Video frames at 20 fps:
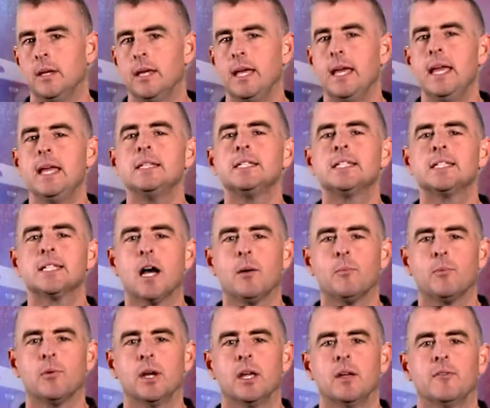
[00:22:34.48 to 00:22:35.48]
In
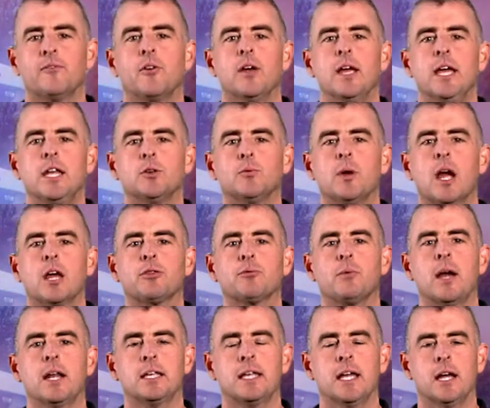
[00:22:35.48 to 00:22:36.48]
summary, for indirect
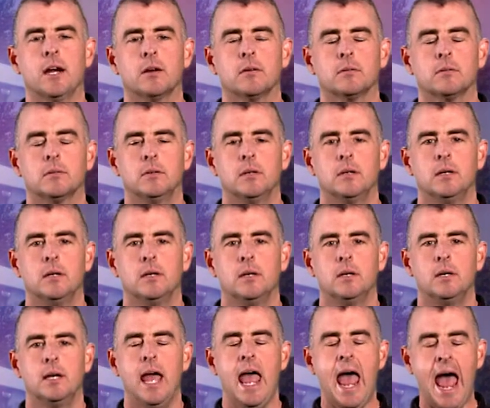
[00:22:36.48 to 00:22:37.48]
threat care,
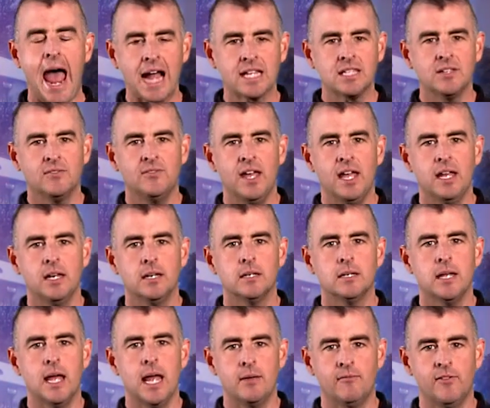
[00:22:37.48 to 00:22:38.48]
activate
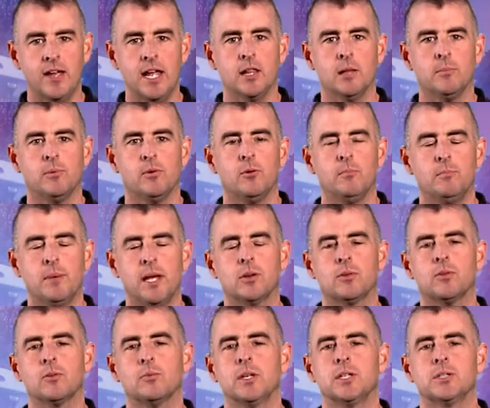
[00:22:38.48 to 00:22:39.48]
available
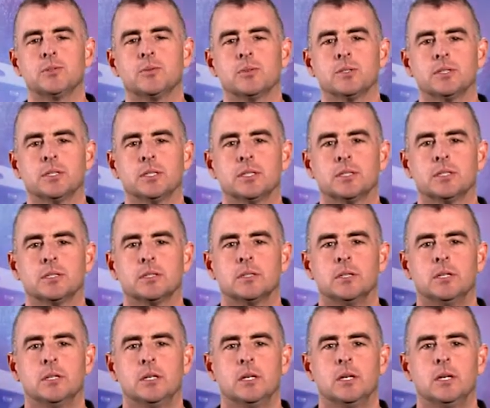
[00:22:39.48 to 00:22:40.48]
medical resources.
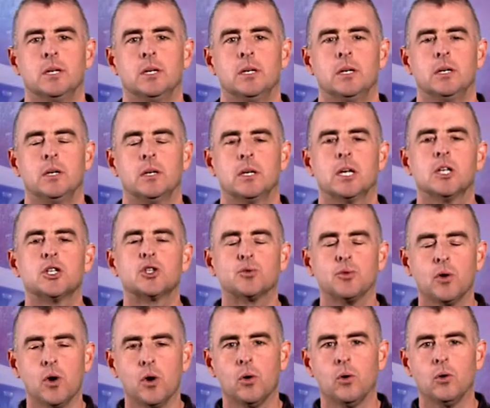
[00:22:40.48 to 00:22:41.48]

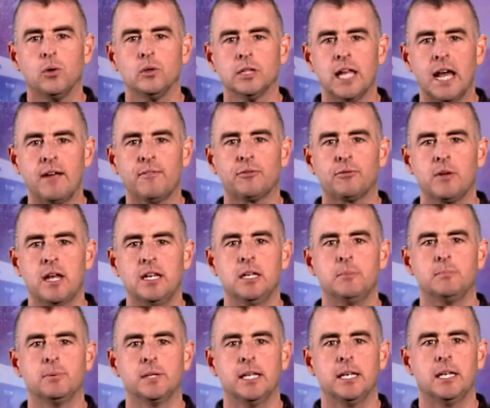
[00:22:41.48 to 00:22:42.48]
Control
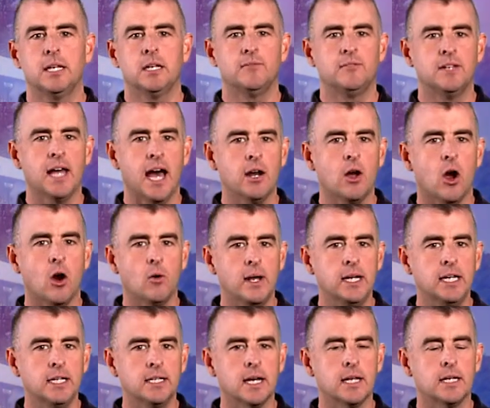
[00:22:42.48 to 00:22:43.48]
life-threatening bleeding if not
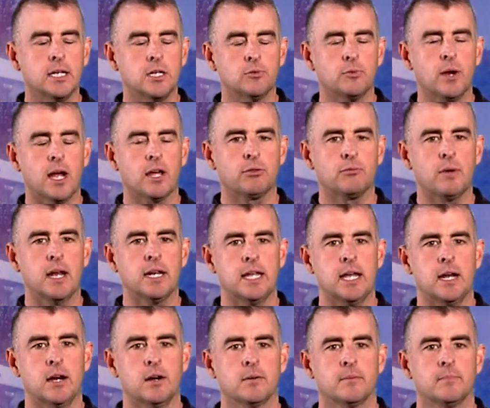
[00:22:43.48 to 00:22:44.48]
already done in direct threat
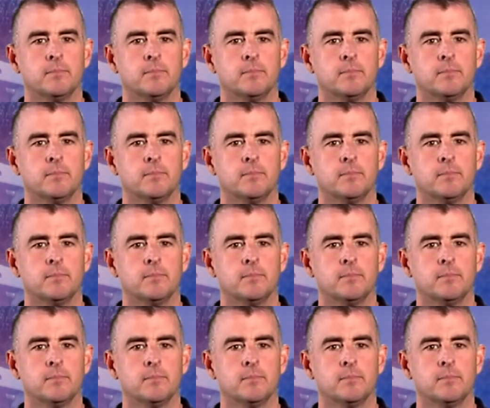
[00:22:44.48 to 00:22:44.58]
care.